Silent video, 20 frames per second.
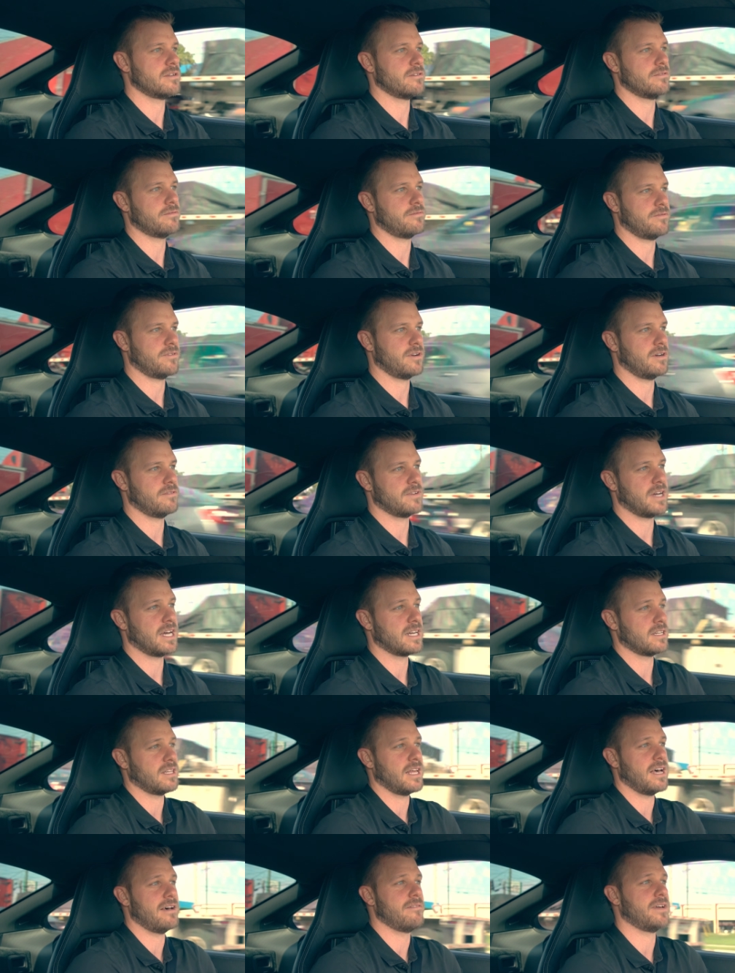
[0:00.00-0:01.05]
of
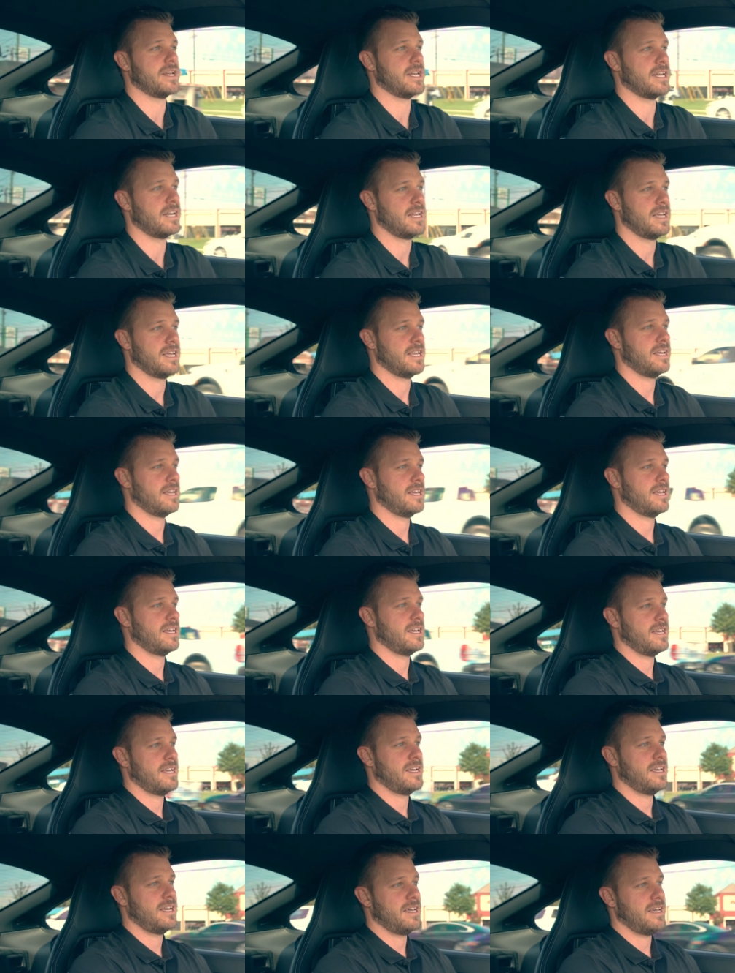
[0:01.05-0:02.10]
911.
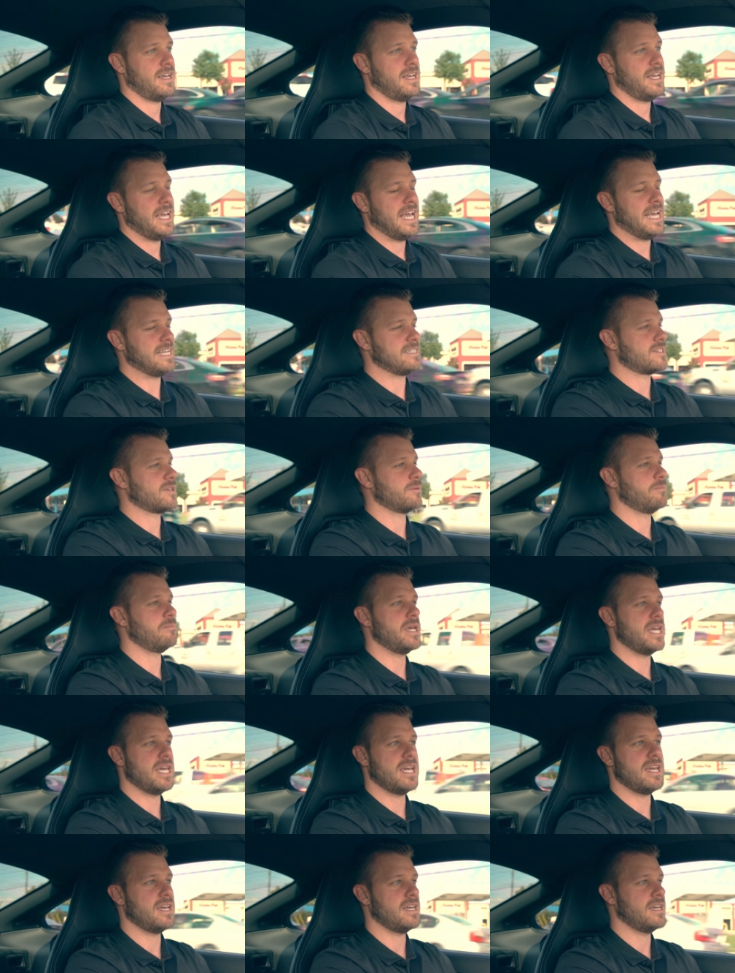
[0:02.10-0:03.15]
And to
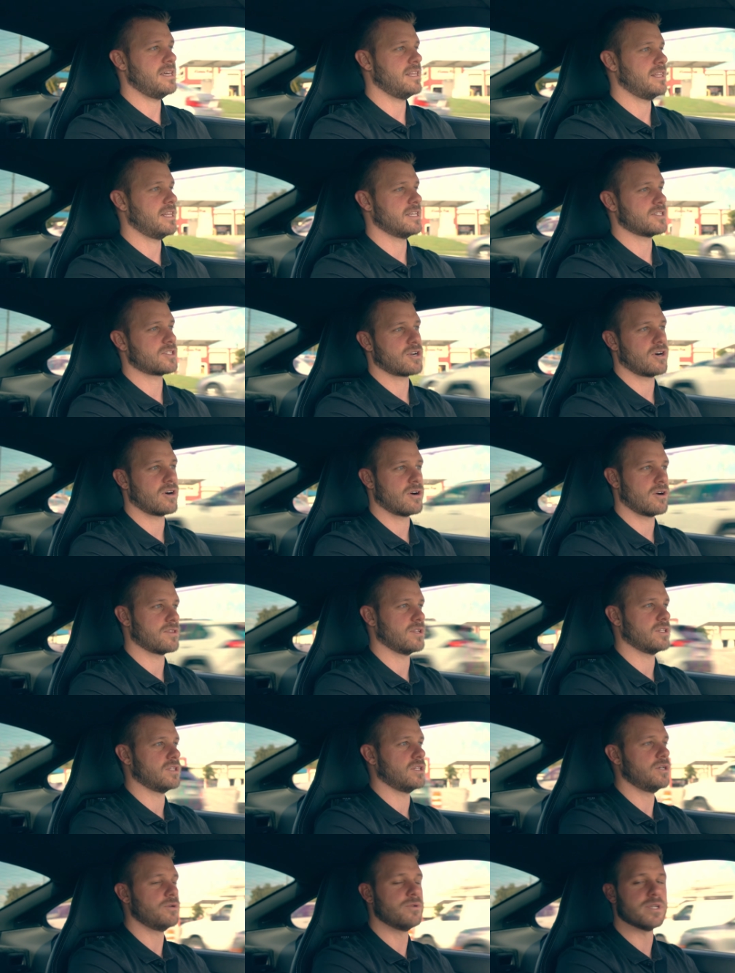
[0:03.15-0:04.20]
me, this car, the
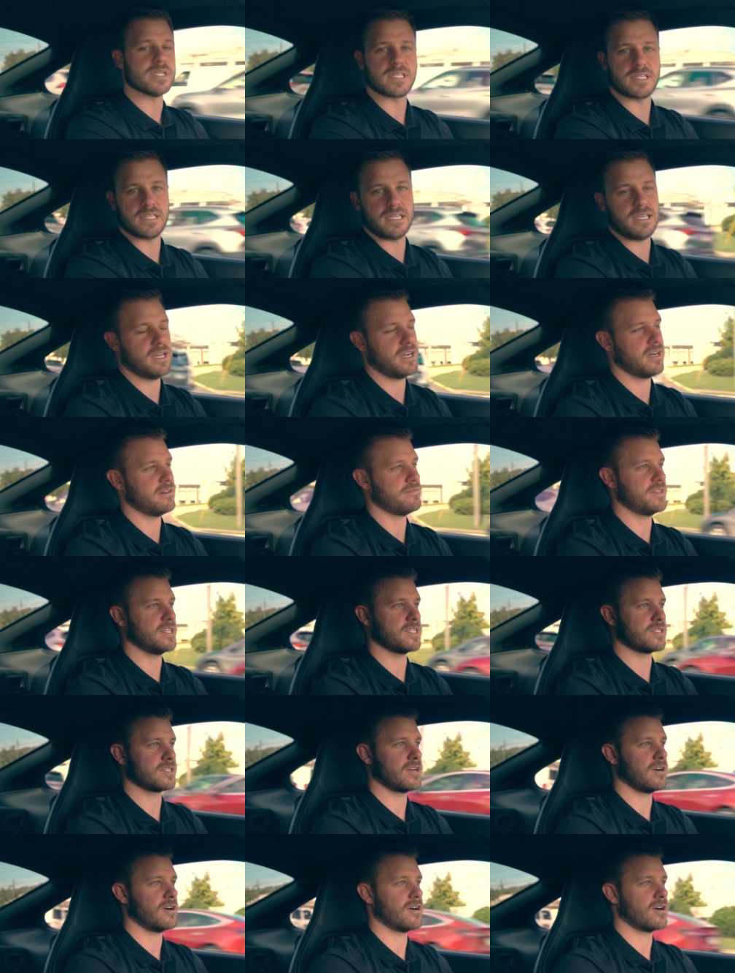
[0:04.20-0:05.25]
lunacy of
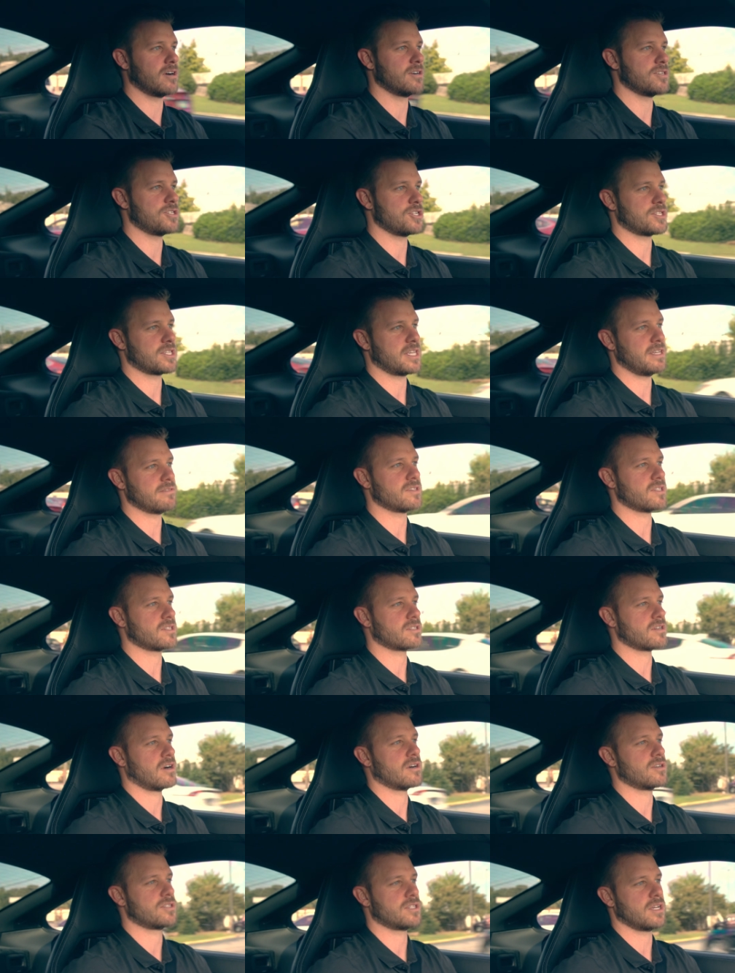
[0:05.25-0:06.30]
this car just gives this
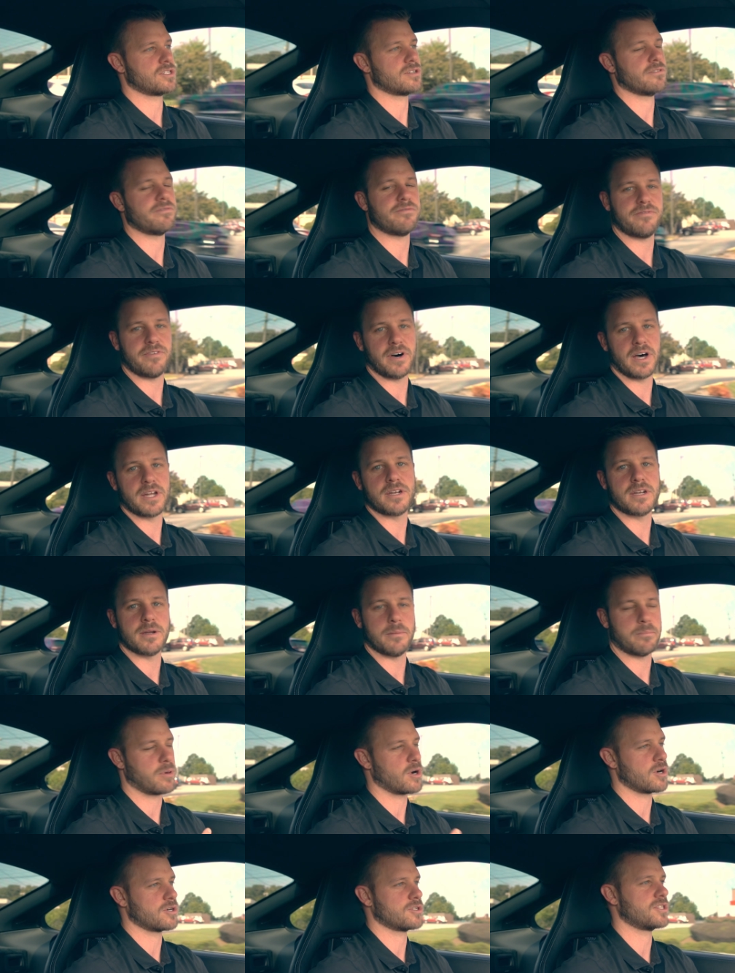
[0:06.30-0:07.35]
car such a fun
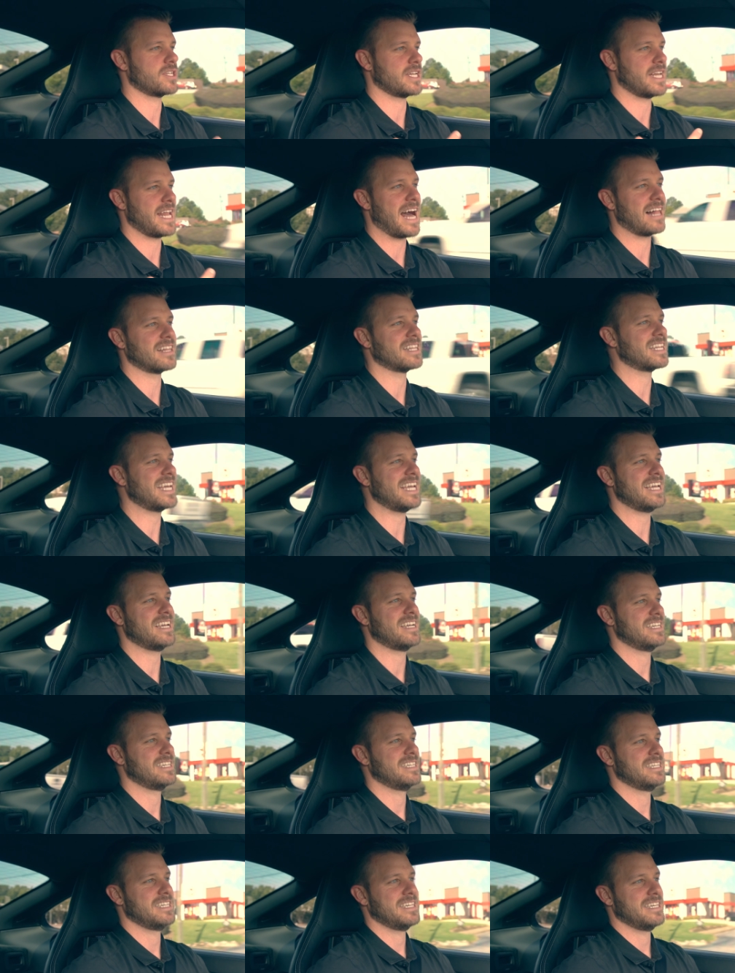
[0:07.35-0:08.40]
personality
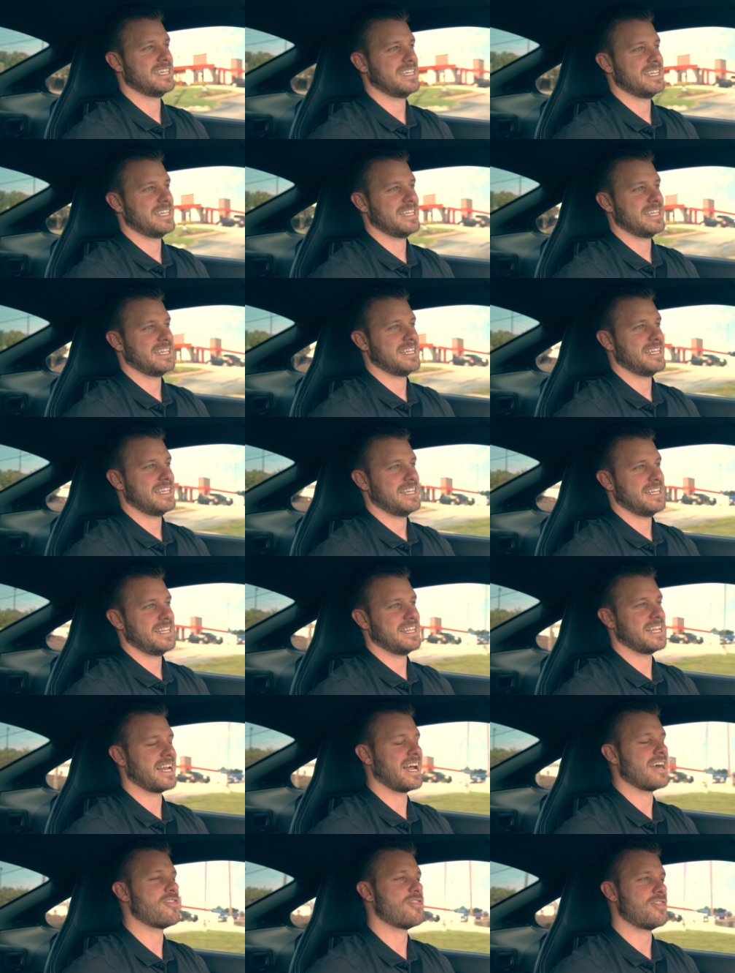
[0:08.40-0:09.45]

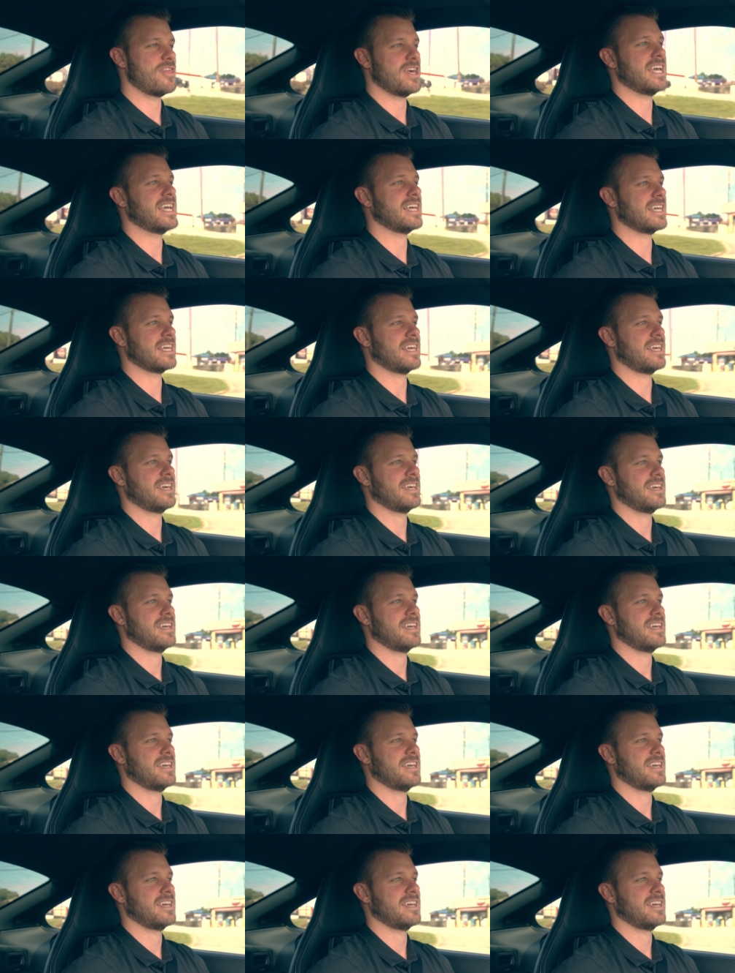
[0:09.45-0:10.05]
that I think